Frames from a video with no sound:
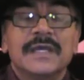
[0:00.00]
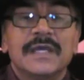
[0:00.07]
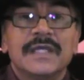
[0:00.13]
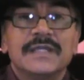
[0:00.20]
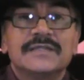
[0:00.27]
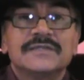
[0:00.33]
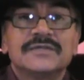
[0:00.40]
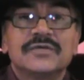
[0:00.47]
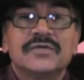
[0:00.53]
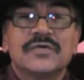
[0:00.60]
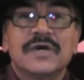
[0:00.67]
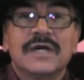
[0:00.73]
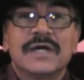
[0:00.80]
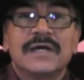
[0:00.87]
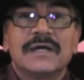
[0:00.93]
And
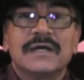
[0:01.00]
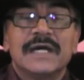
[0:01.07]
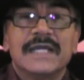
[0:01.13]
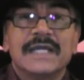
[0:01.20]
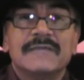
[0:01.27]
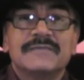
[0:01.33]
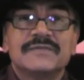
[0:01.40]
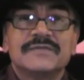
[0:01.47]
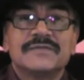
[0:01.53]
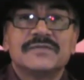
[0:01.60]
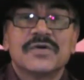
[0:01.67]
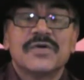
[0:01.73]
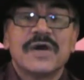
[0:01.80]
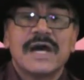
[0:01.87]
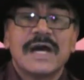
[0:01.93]
so I am
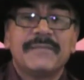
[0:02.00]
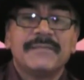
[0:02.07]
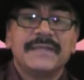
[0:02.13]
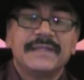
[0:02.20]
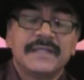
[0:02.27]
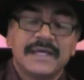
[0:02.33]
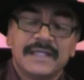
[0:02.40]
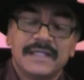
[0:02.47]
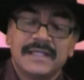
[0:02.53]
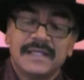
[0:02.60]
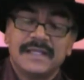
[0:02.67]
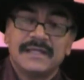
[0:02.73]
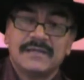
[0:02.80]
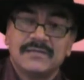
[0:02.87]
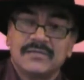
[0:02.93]
so happy that
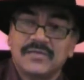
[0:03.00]
I